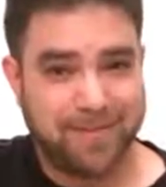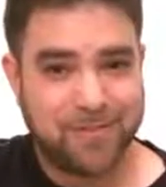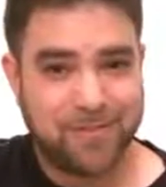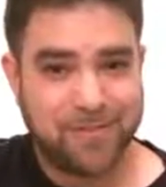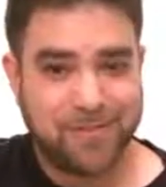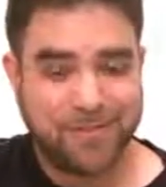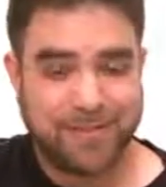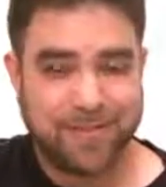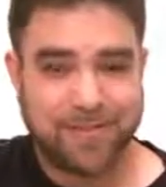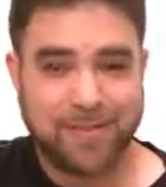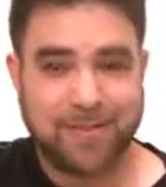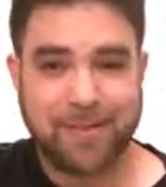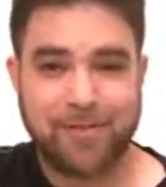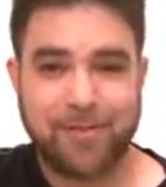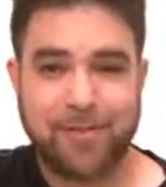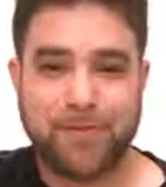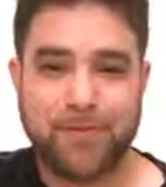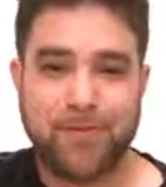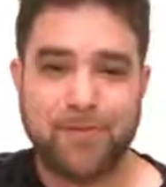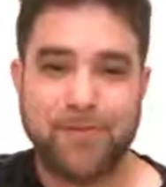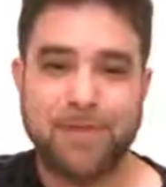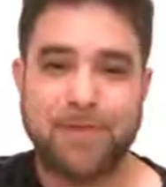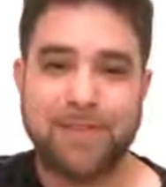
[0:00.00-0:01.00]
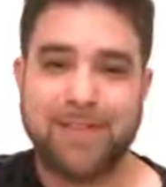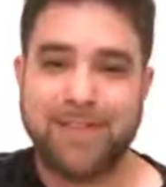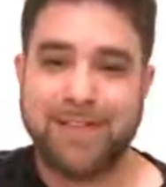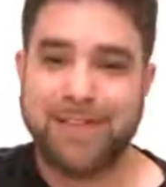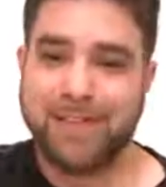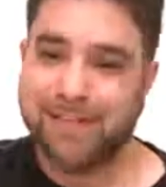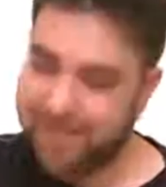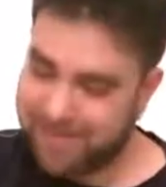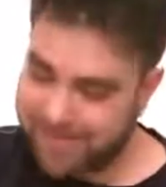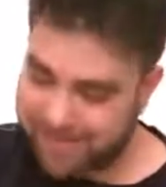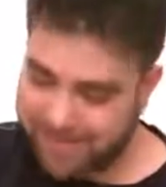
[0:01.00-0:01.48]
join the Lick and Riff
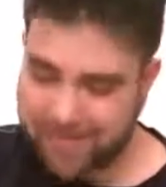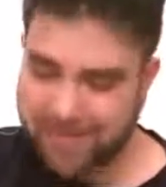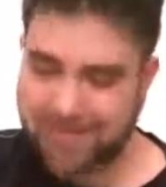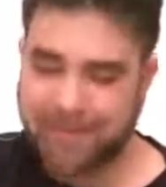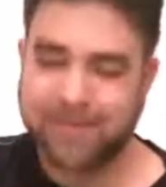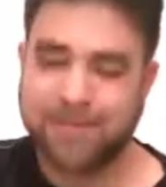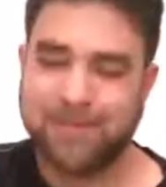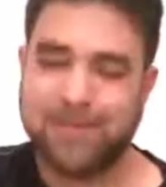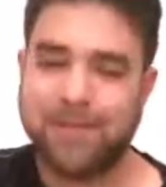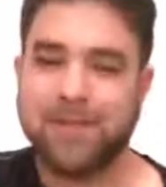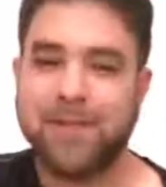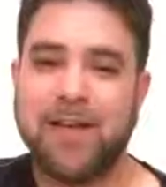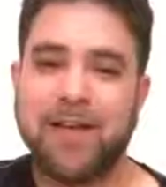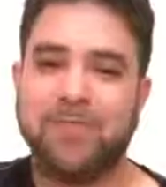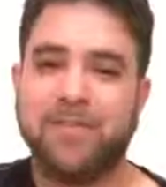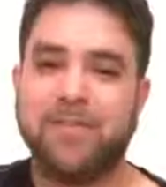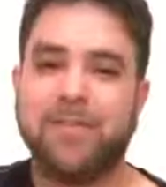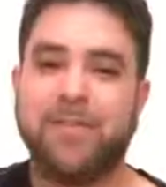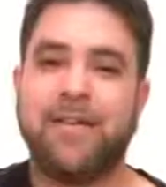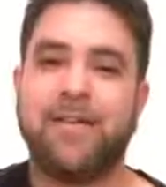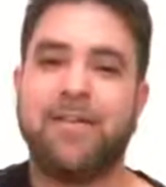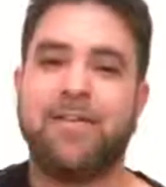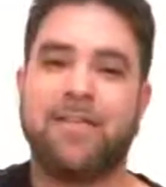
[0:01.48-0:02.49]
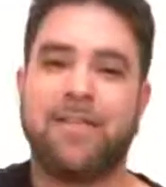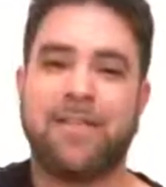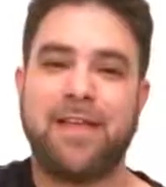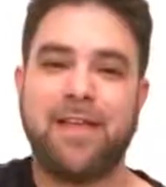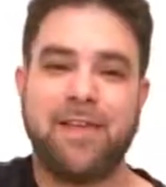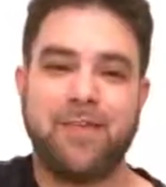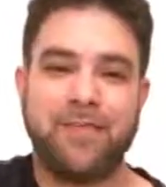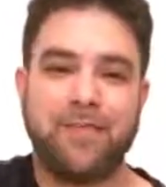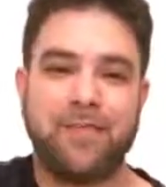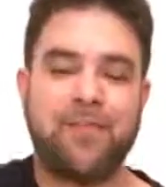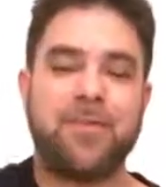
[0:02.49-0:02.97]
community. I'd love to have you here.
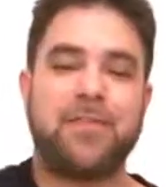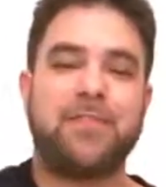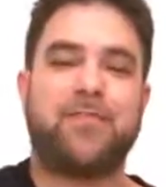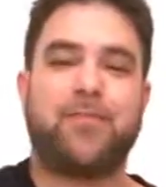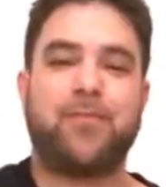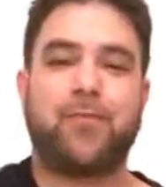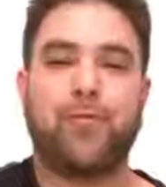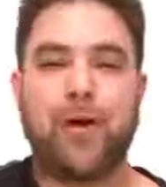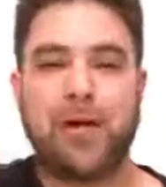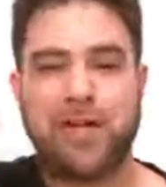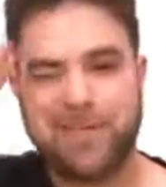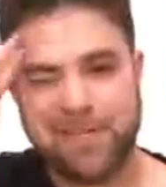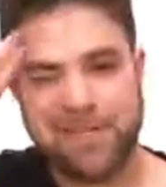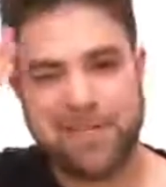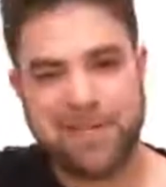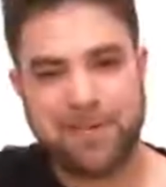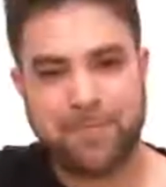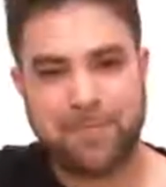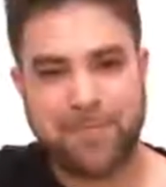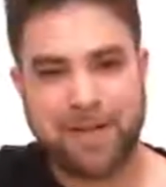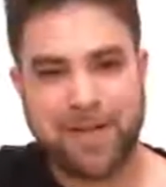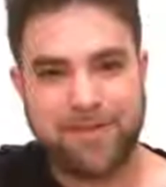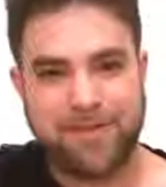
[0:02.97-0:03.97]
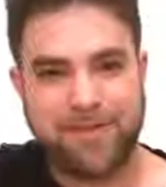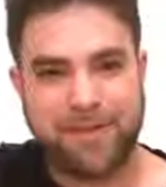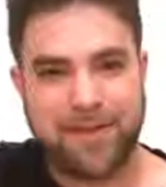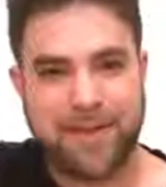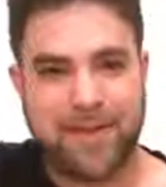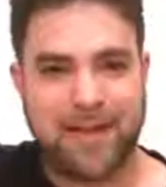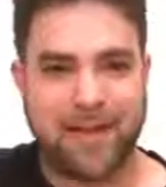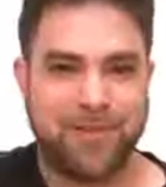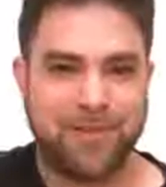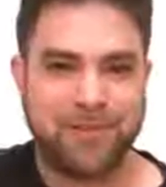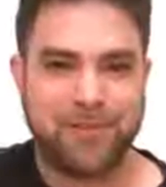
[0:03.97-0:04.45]
Thank you very much for watching. Bye
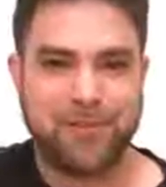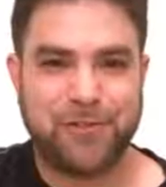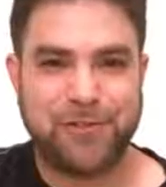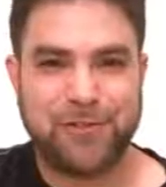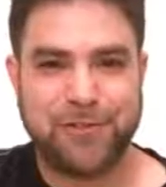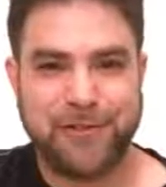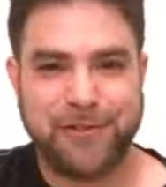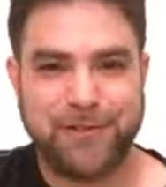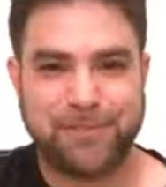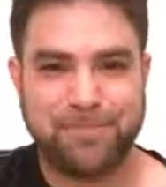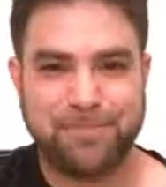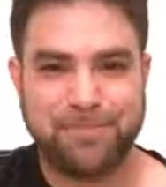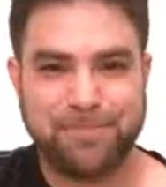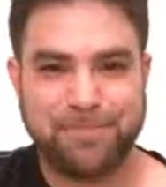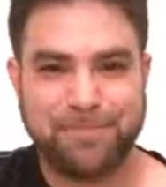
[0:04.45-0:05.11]
for now. Enjoy.